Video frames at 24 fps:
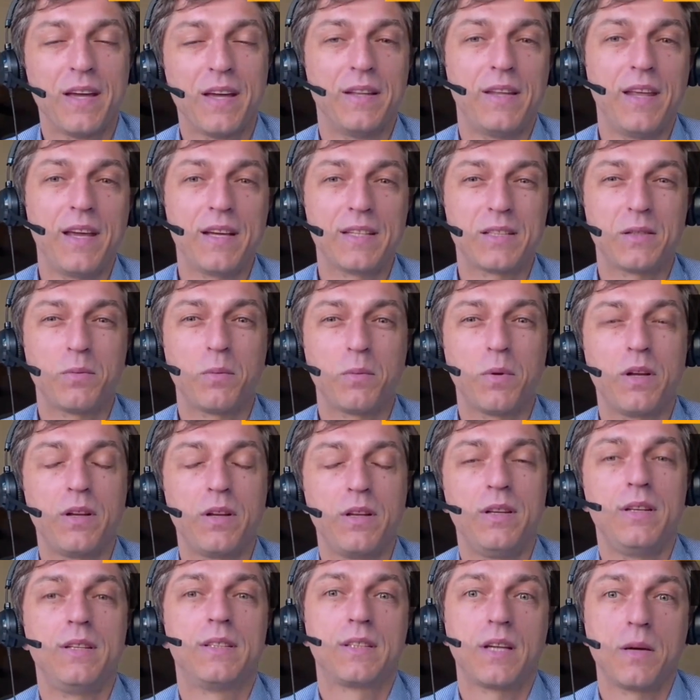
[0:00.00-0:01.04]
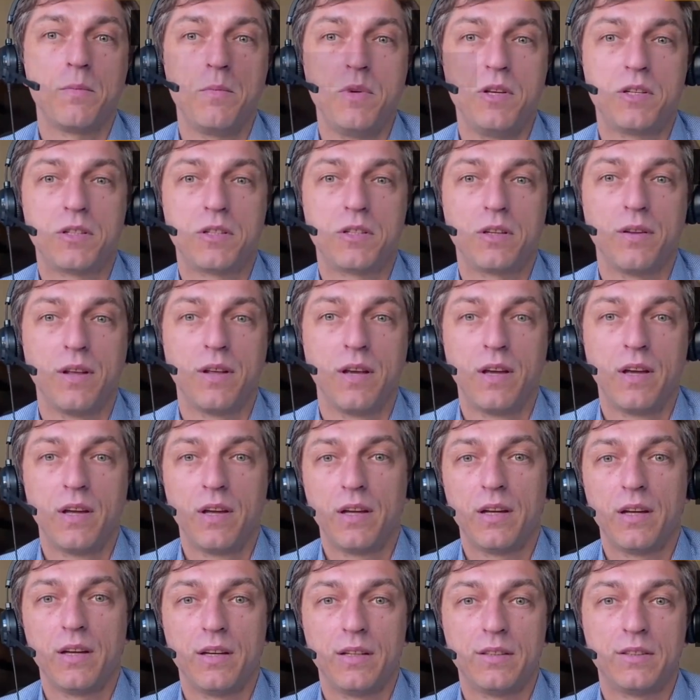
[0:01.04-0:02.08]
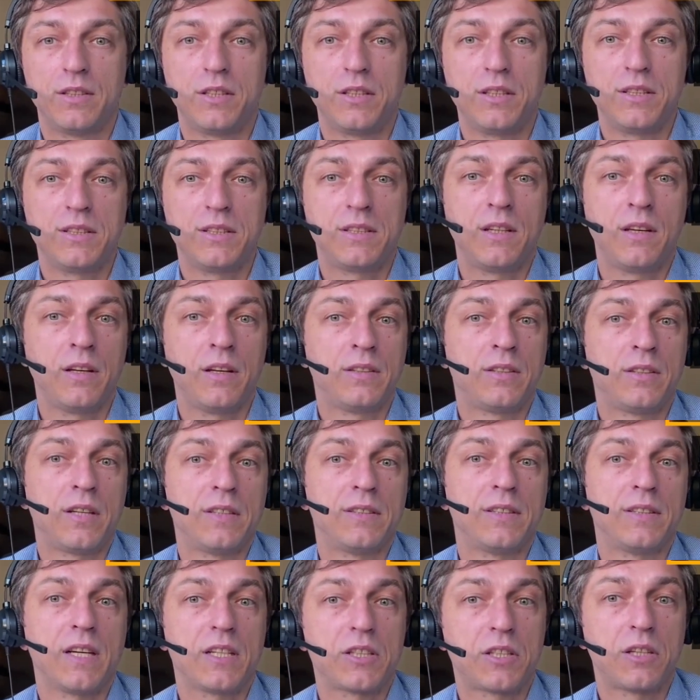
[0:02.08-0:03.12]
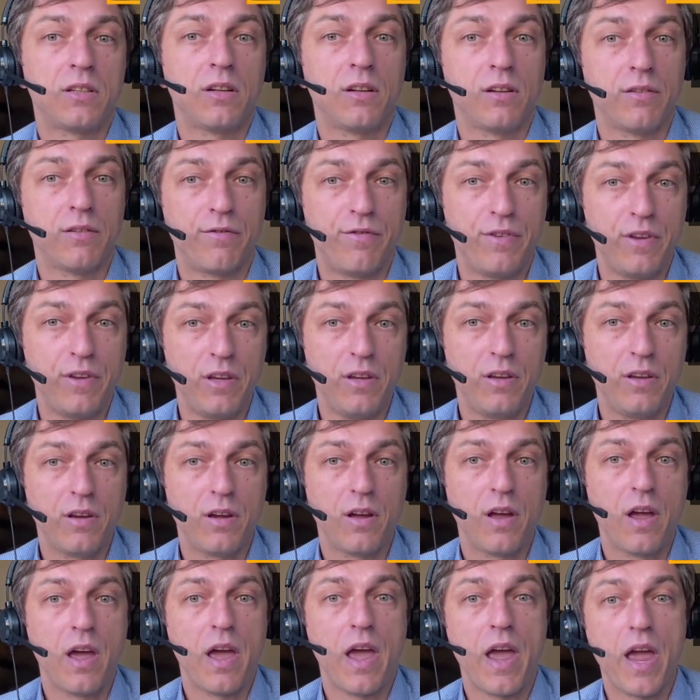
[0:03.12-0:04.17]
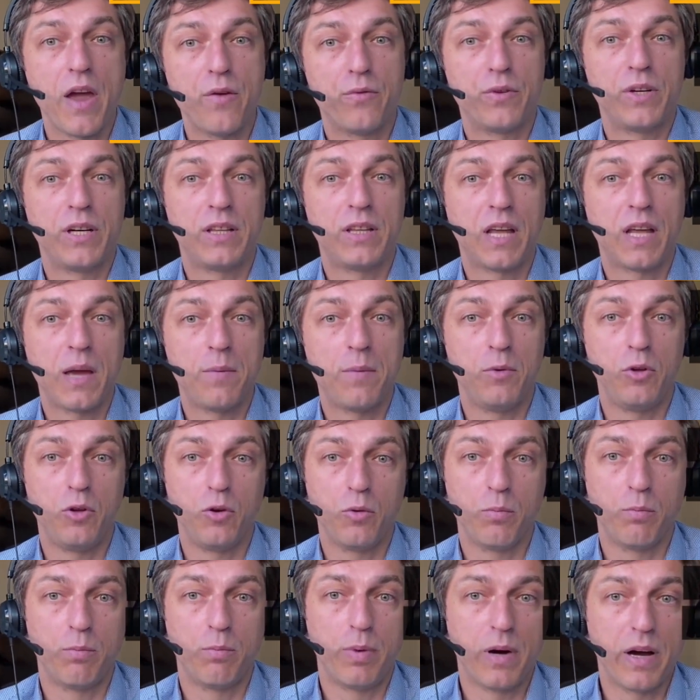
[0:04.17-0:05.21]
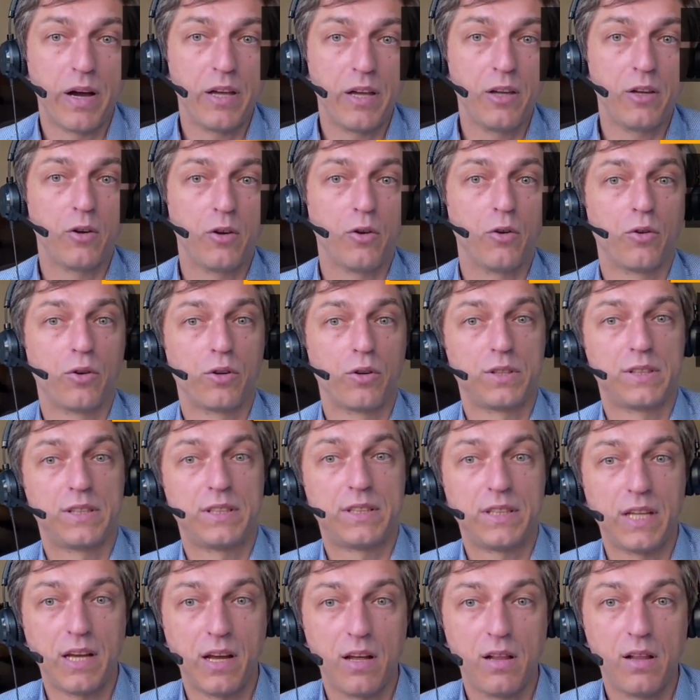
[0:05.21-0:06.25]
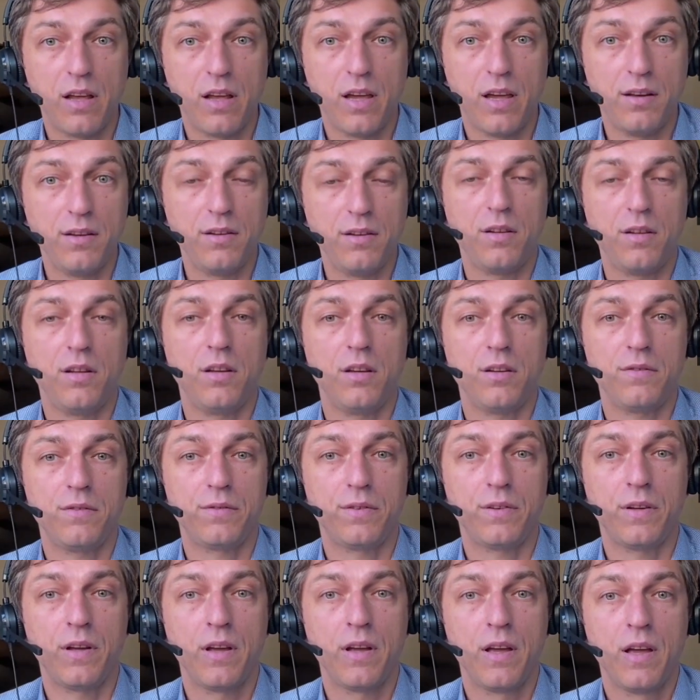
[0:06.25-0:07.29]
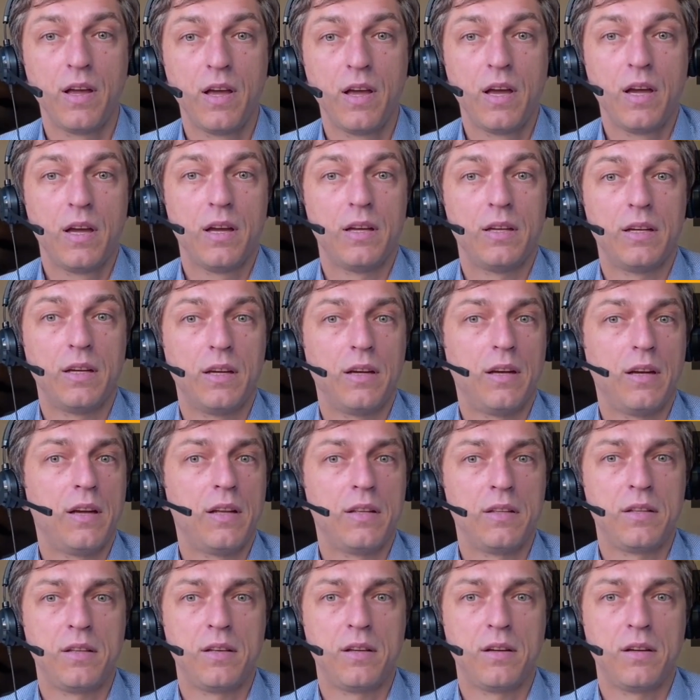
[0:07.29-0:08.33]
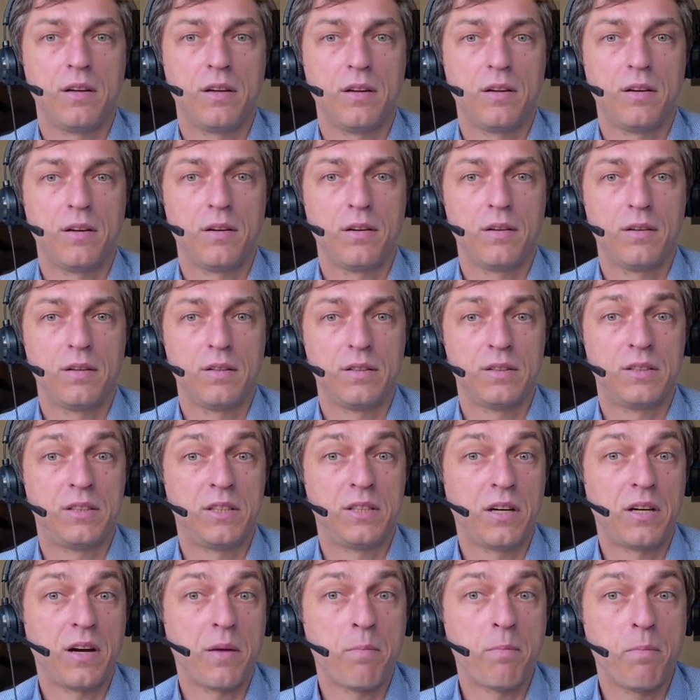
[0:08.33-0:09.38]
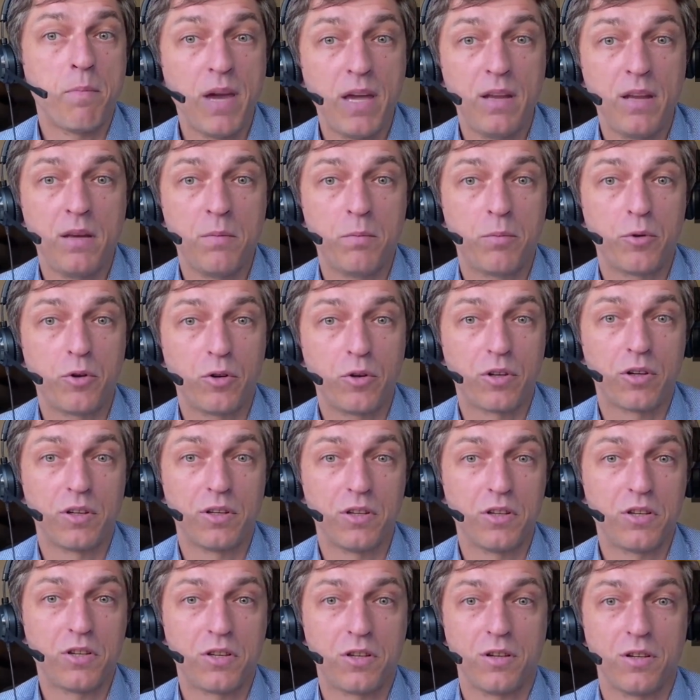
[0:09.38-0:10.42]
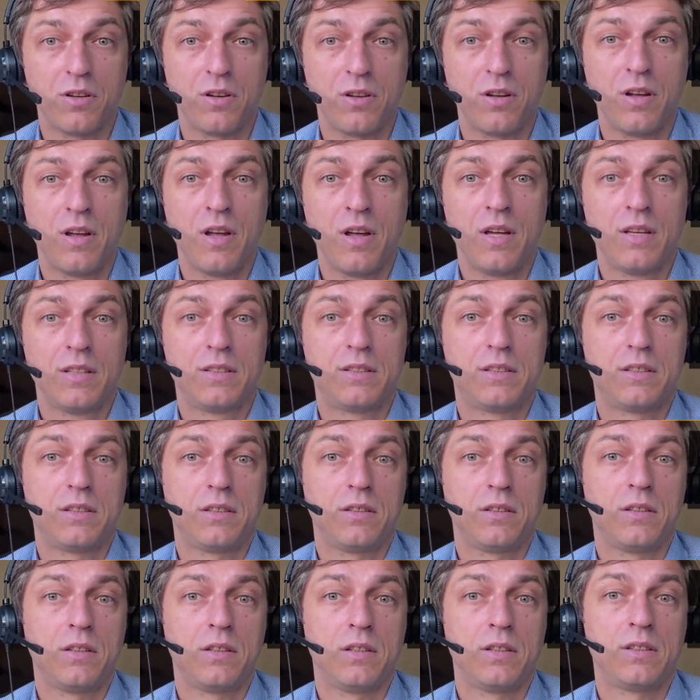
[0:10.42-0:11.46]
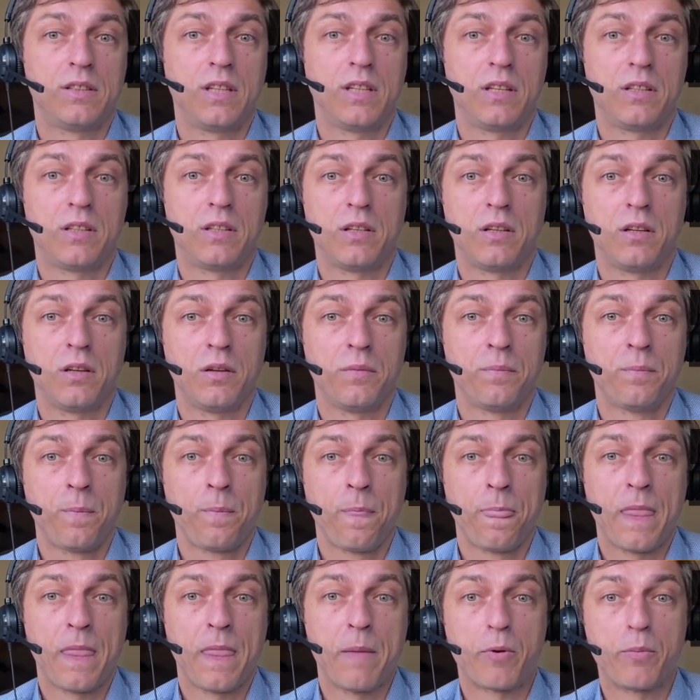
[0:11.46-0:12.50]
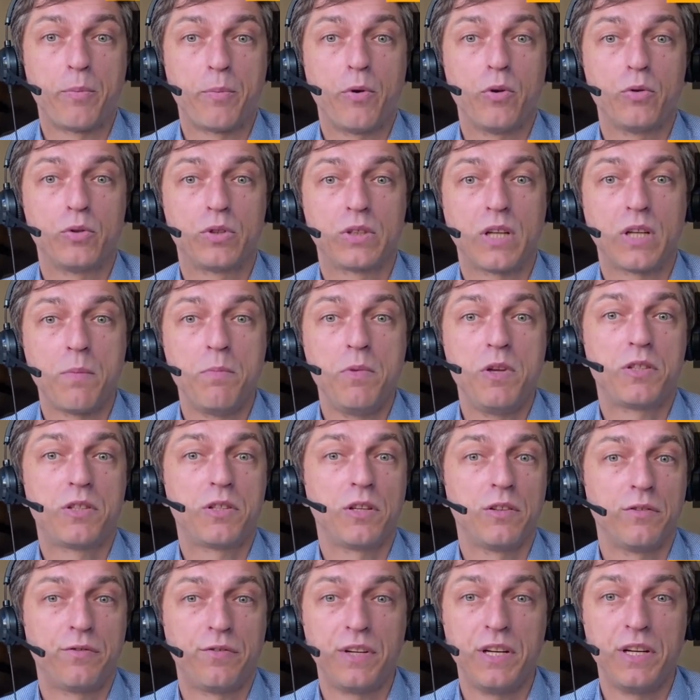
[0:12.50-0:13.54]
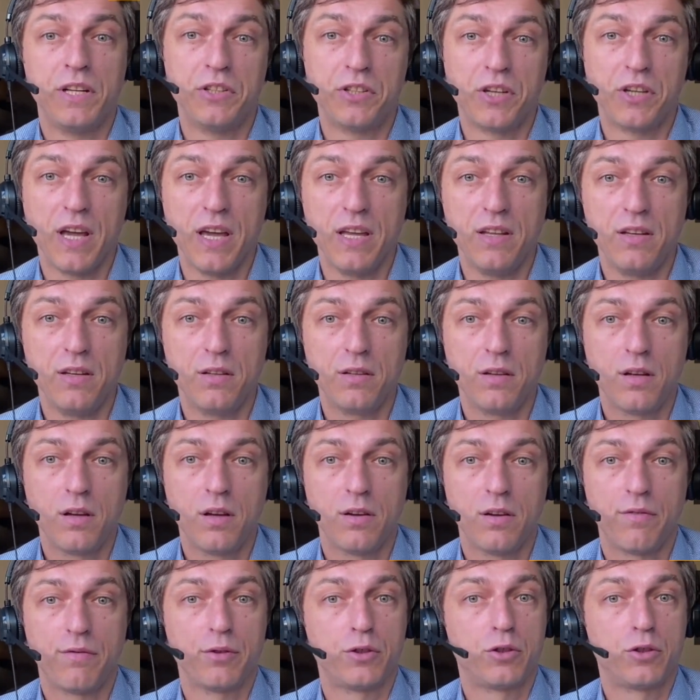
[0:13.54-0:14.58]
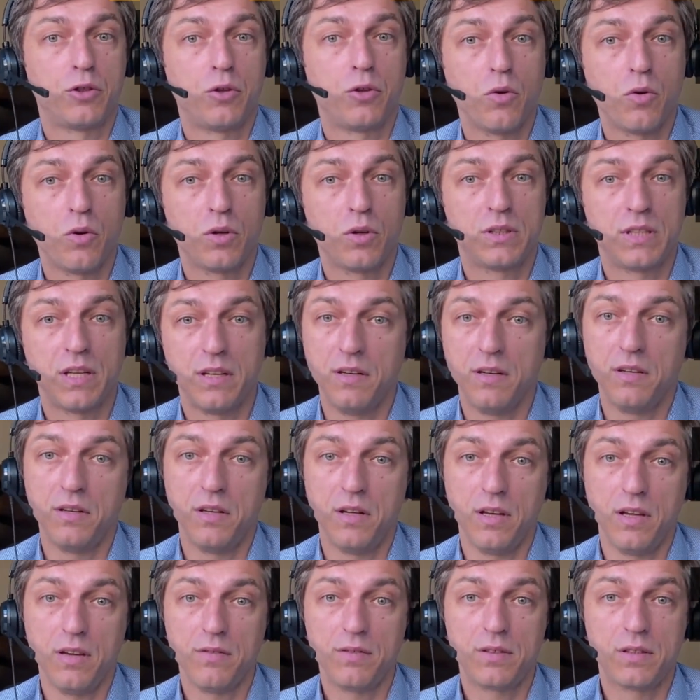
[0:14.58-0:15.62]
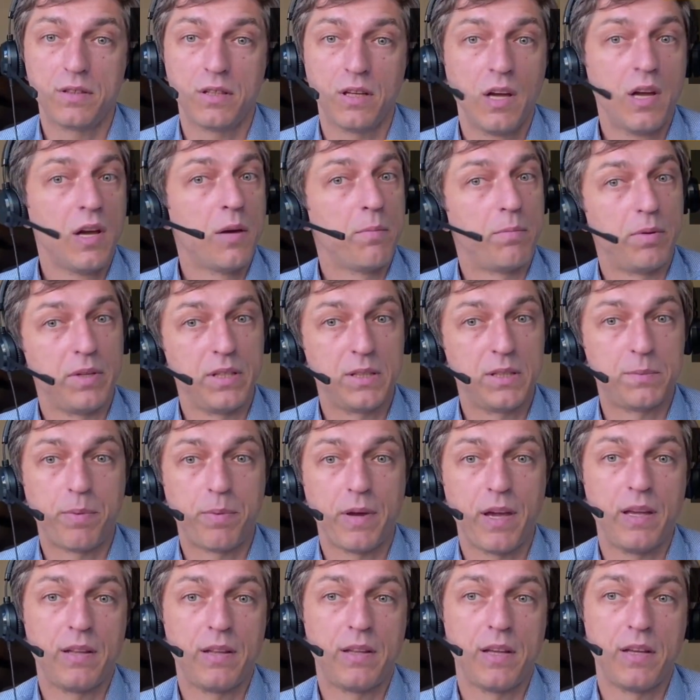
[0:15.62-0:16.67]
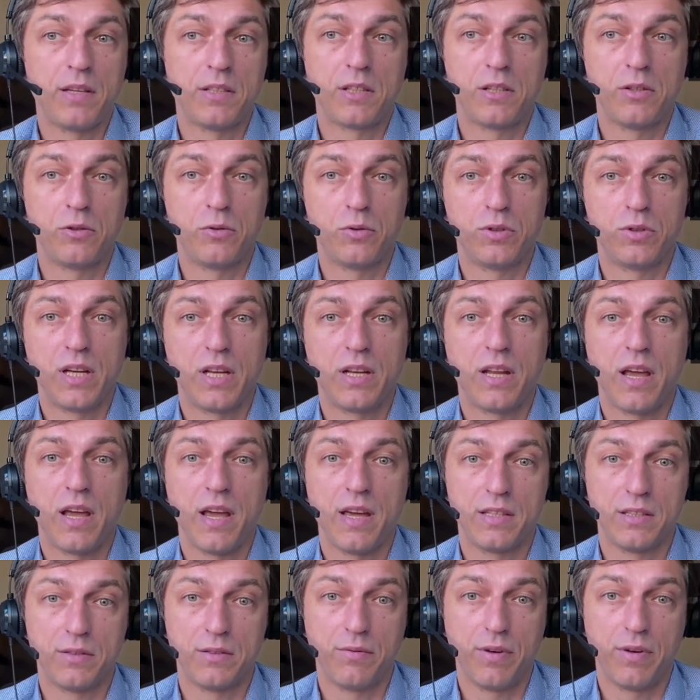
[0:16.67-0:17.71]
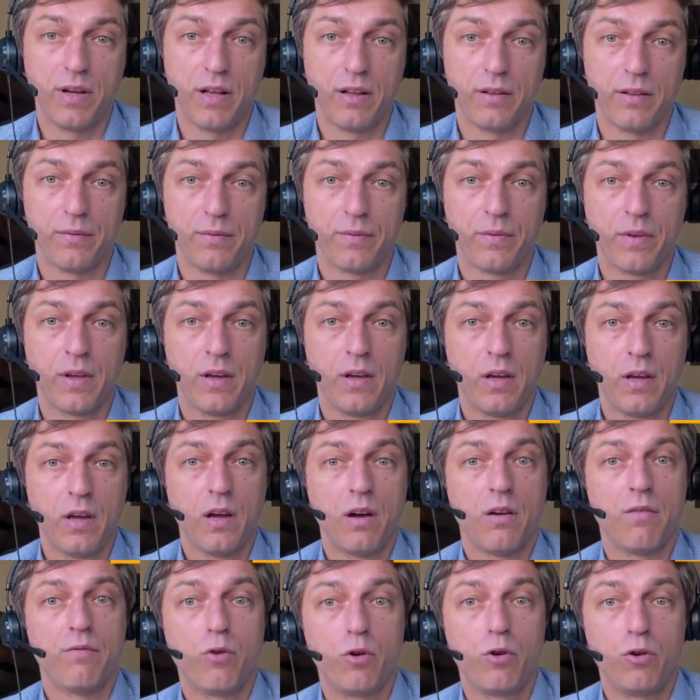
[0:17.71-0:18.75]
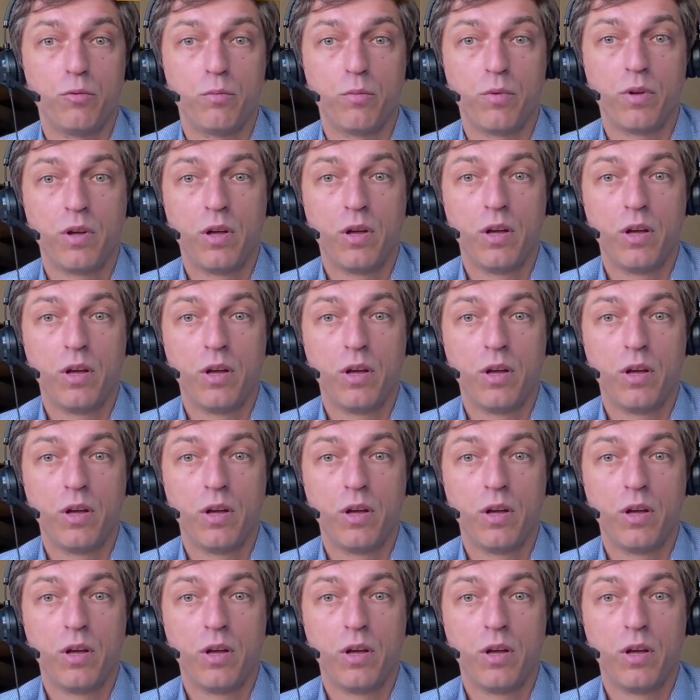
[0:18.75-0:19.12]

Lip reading: Next one is commission. There is a transactional fee every time you buy or sell an ETF, and there are many brokerage that propose commission-free trading for stocks and ETFs. Please pay attention to that as well. Volume.